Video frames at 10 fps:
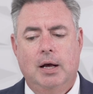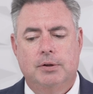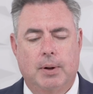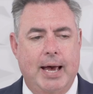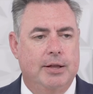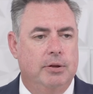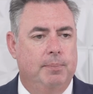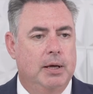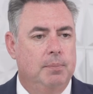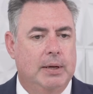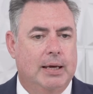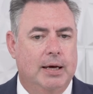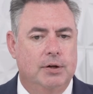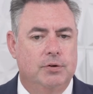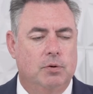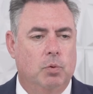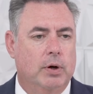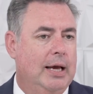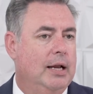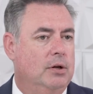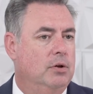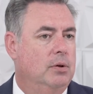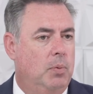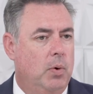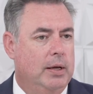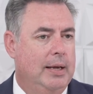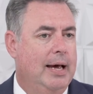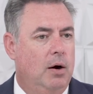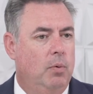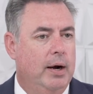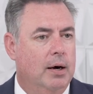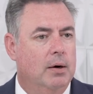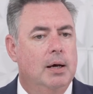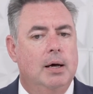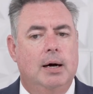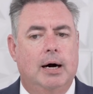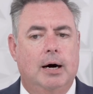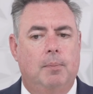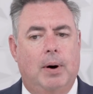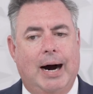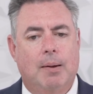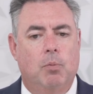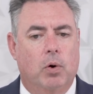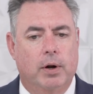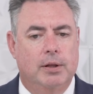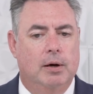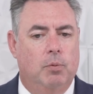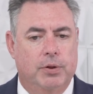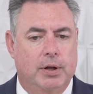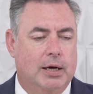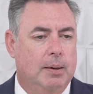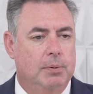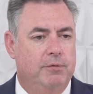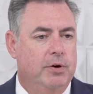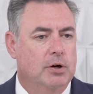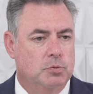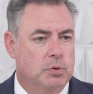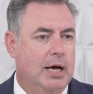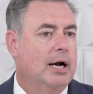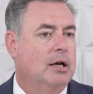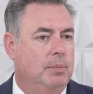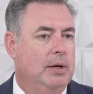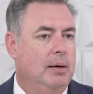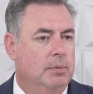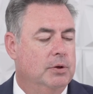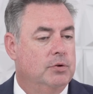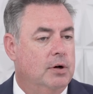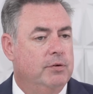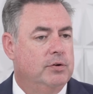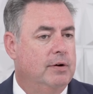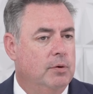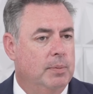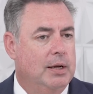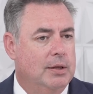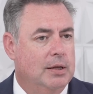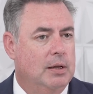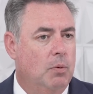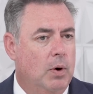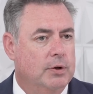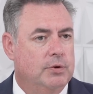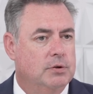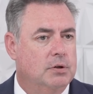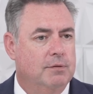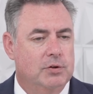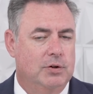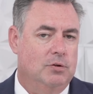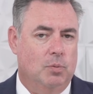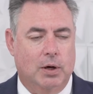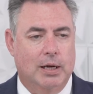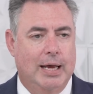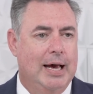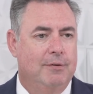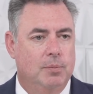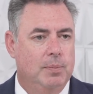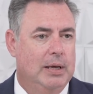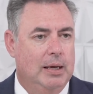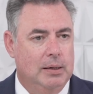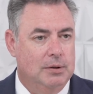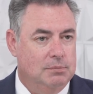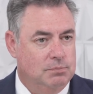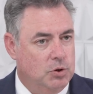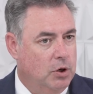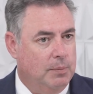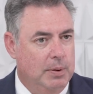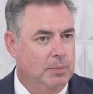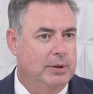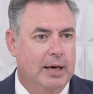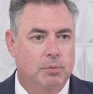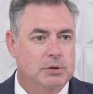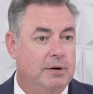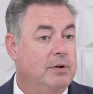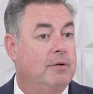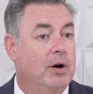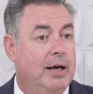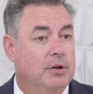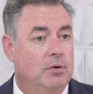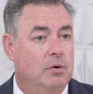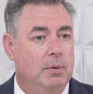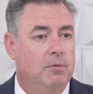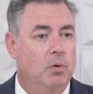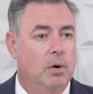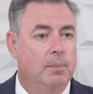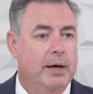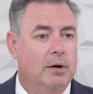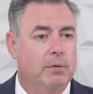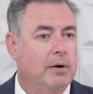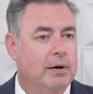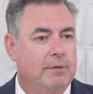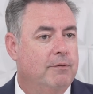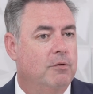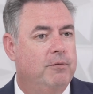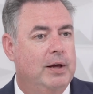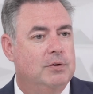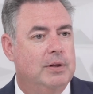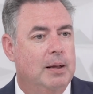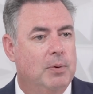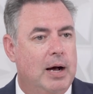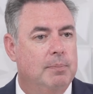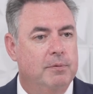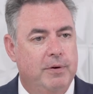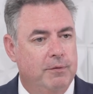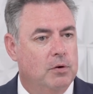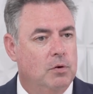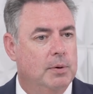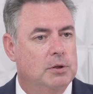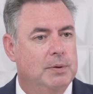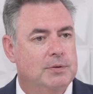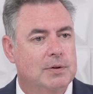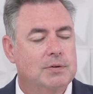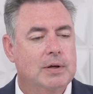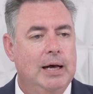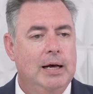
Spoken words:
to add them in because we're getting to the point now where I'm worried that within a couple of years we're not going to be able to service everybody that wants our services and we're going to have to be turning people down, which I've never had to do before in my career. And I've never faced that problem of having too much business.